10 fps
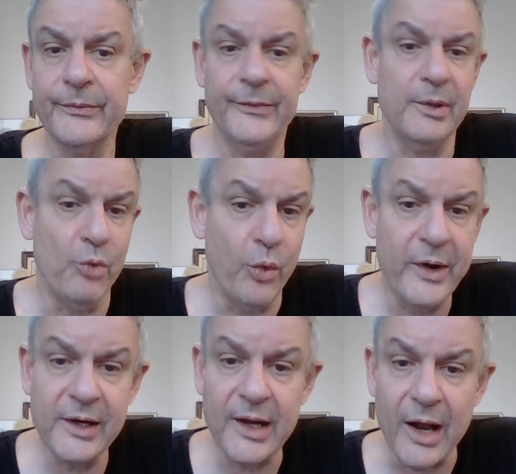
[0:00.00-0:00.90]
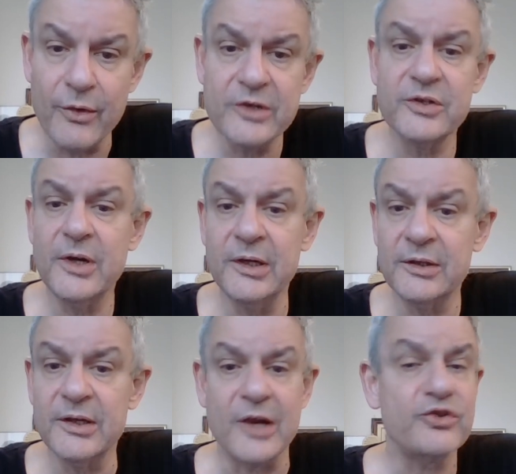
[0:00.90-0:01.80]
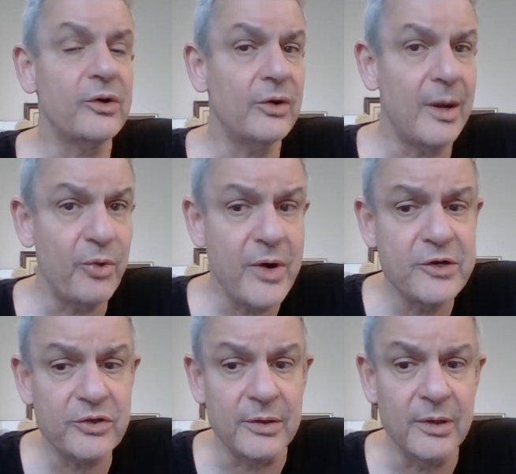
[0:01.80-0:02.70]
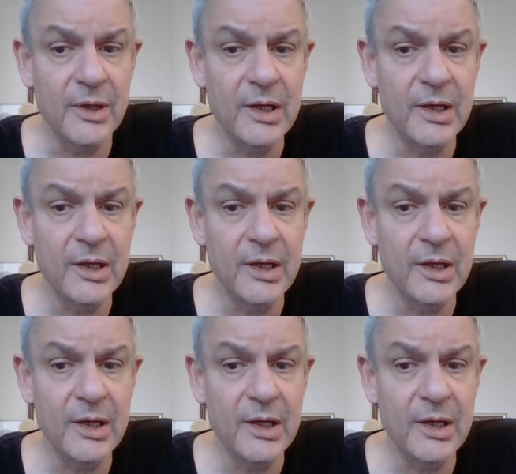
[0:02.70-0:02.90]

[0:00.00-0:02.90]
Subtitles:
The more we encourage international collaboration